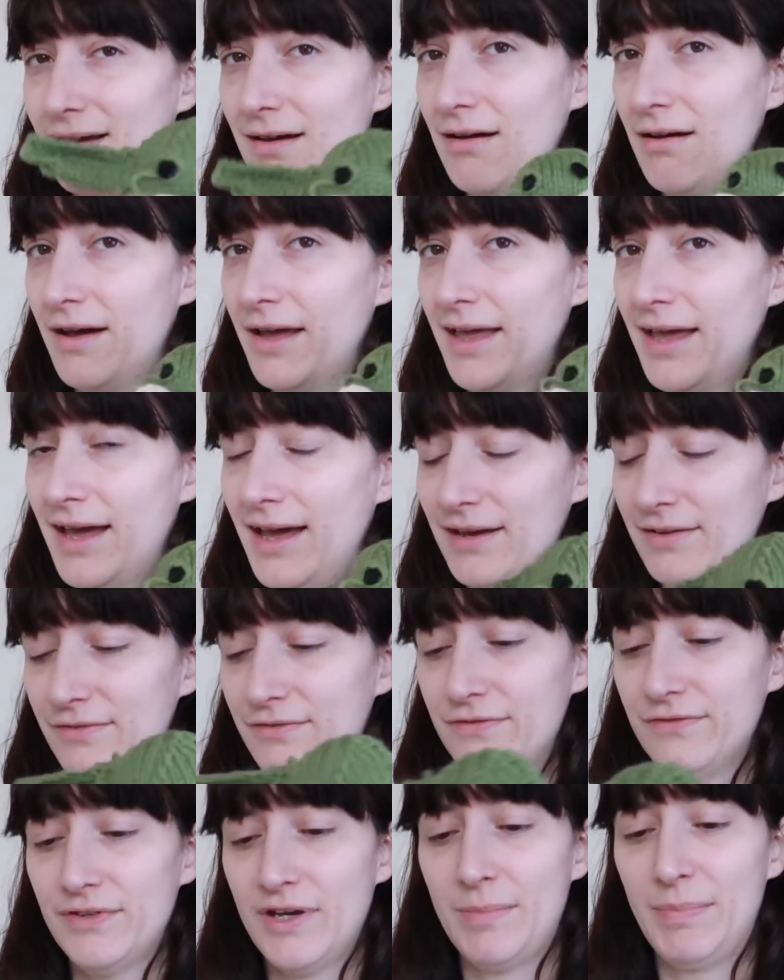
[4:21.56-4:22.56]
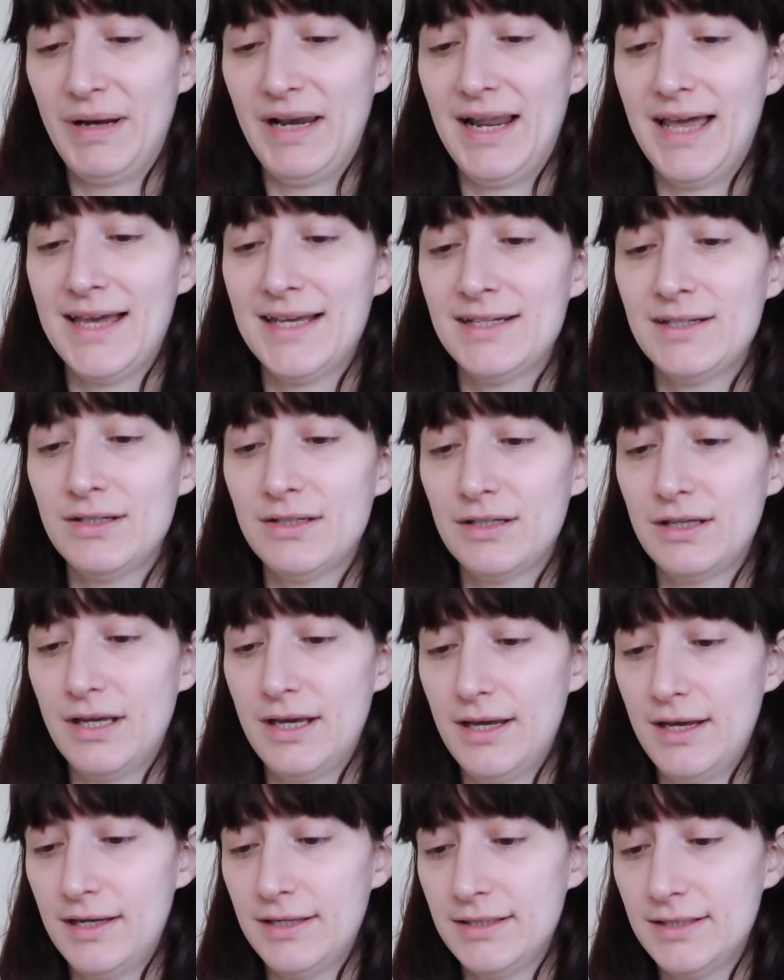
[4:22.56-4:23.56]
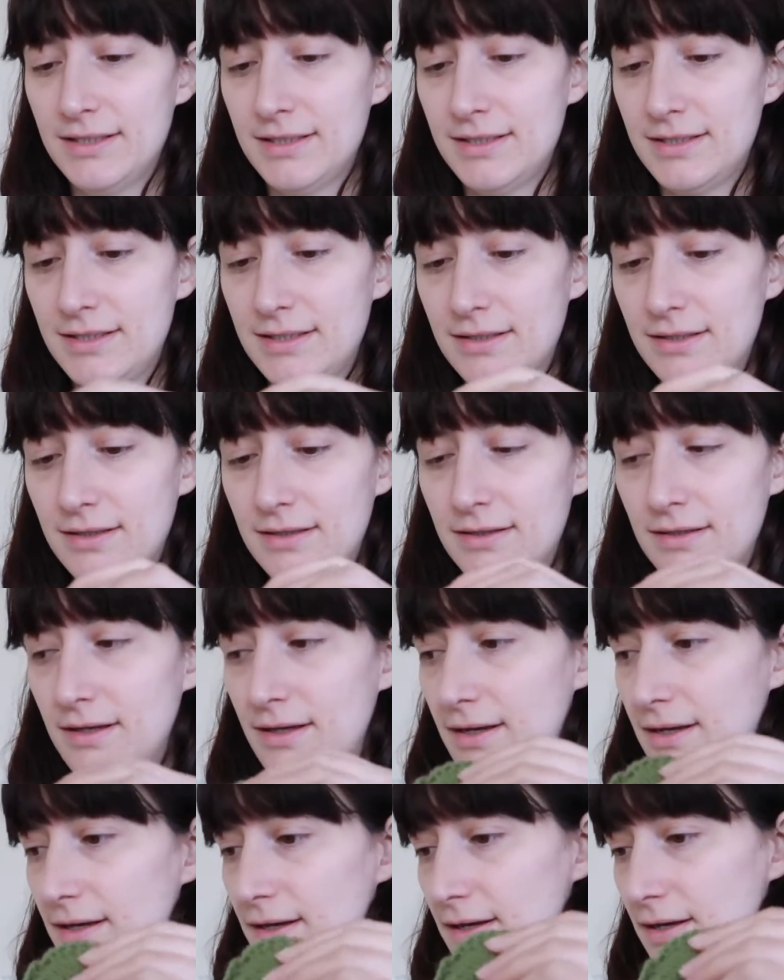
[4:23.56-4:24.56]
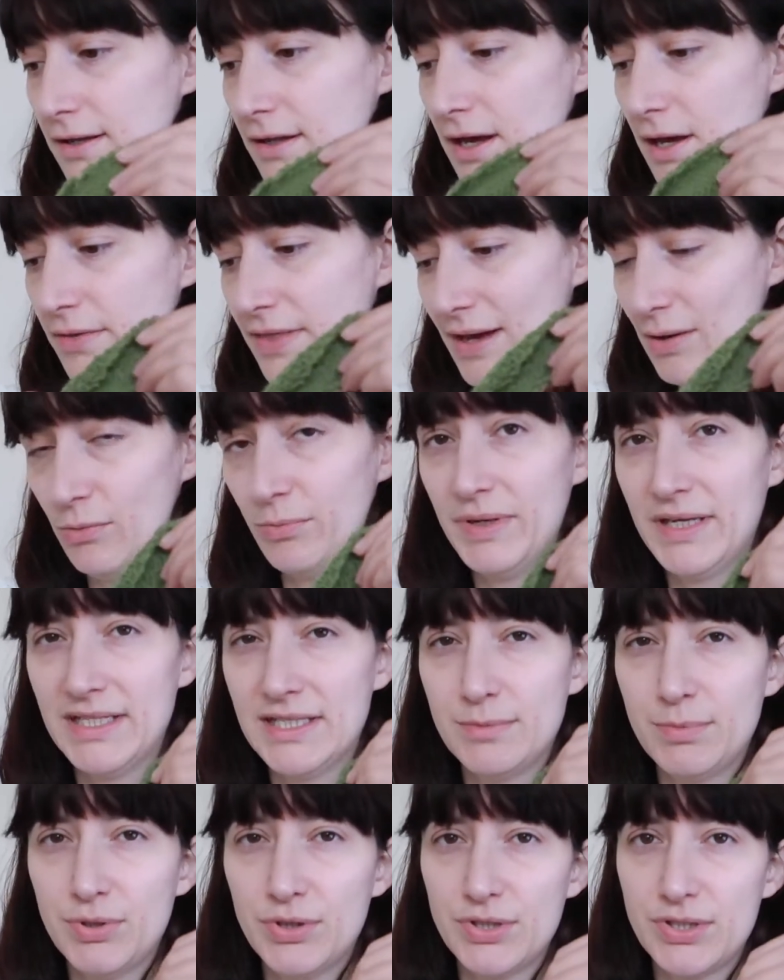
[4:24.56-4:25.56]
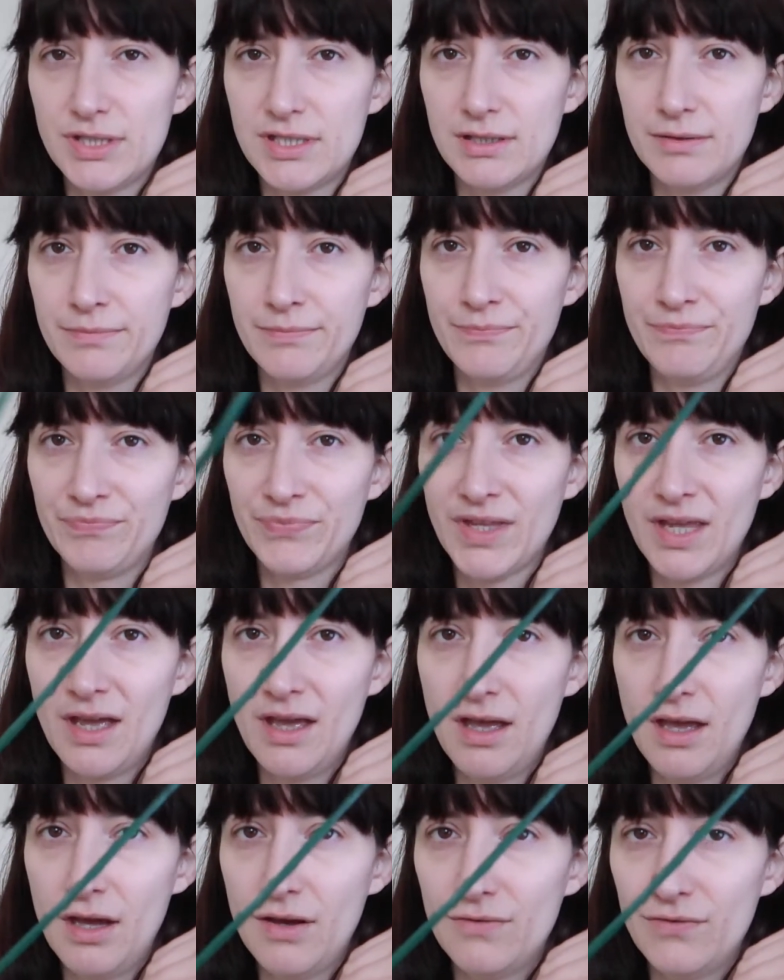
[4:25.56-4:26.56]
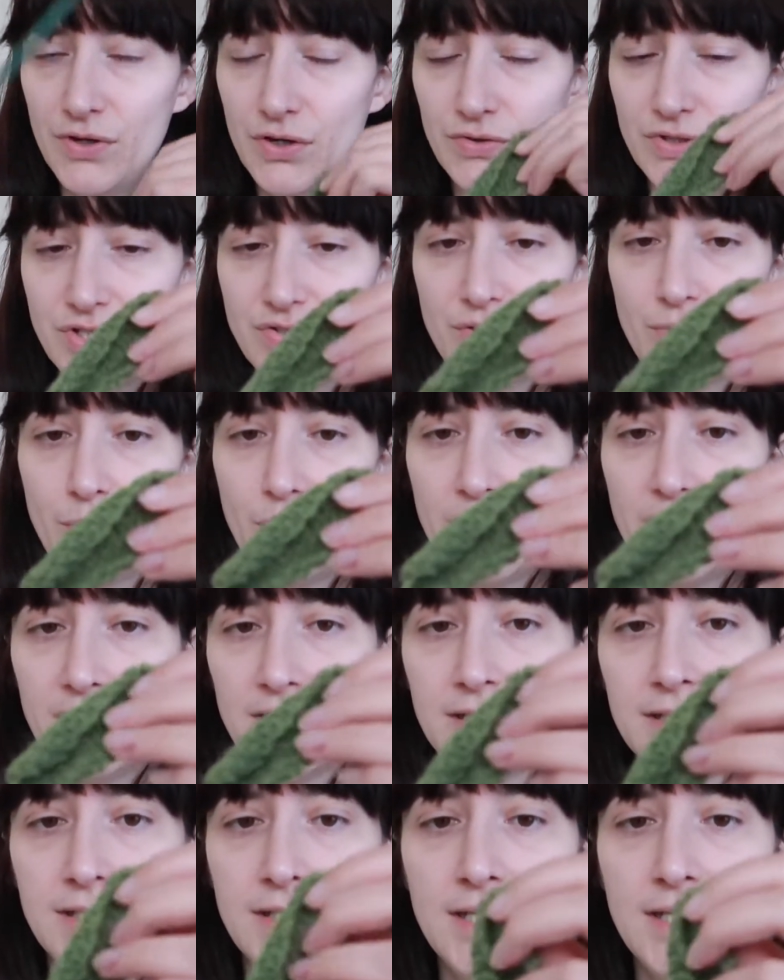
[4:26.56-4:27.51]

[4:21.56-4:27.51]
I have a plan, and that would be to put some floristry wire